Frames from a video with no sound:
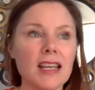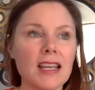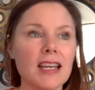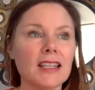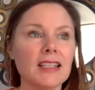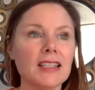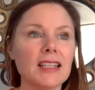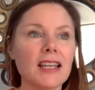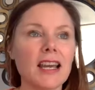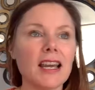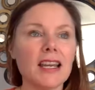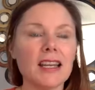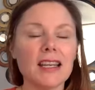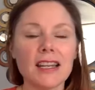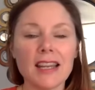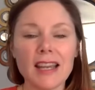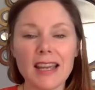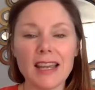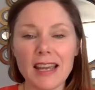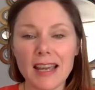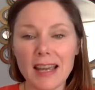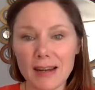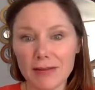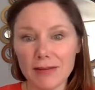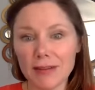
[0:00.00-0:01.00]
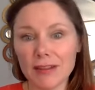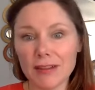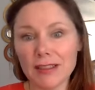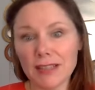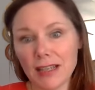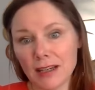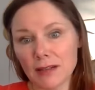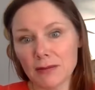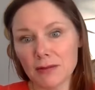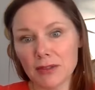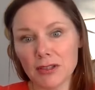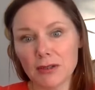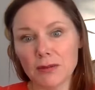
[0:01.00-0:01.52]
And yet, every
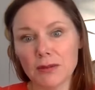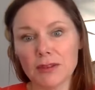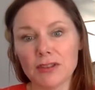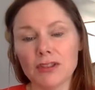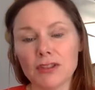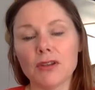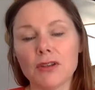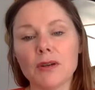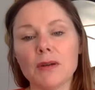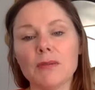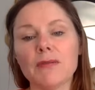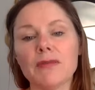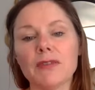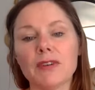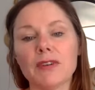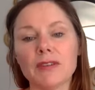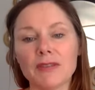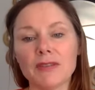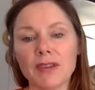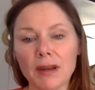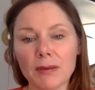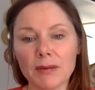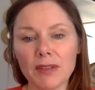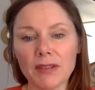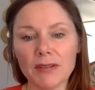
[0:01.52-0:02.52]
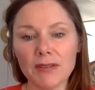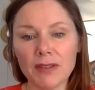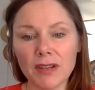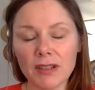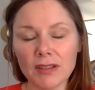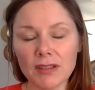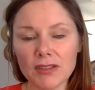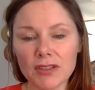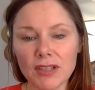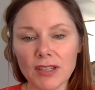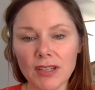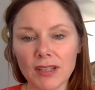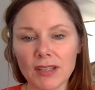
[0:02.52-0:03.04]
time she would show up for a family
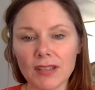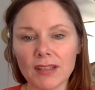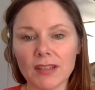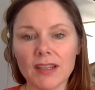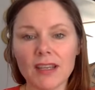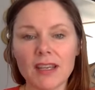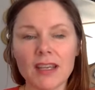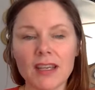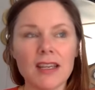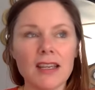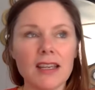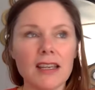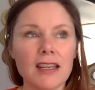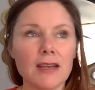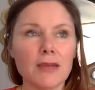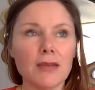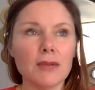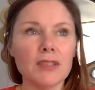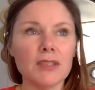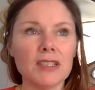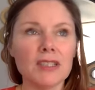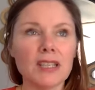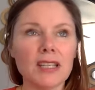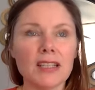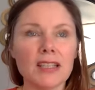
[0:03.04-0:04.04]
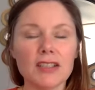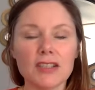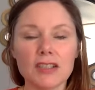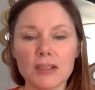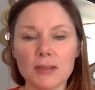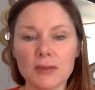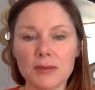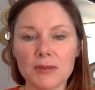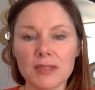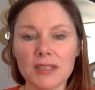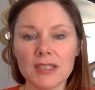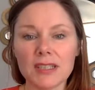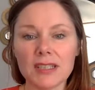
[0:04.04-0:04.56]
function, it was like she
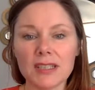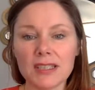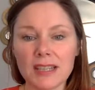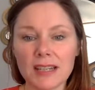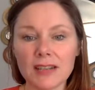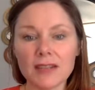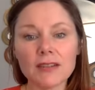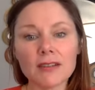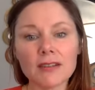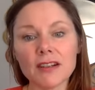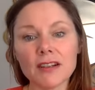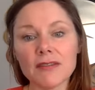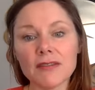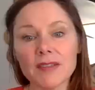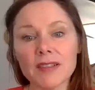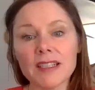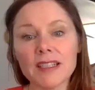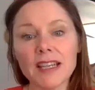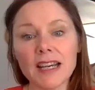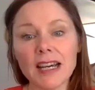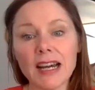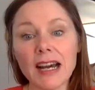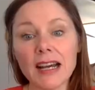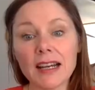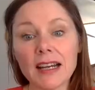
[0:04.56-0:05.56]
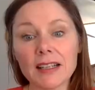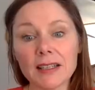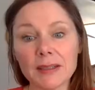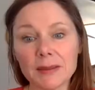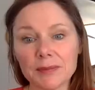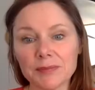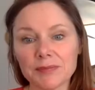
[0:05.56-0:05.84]
was the center of attack.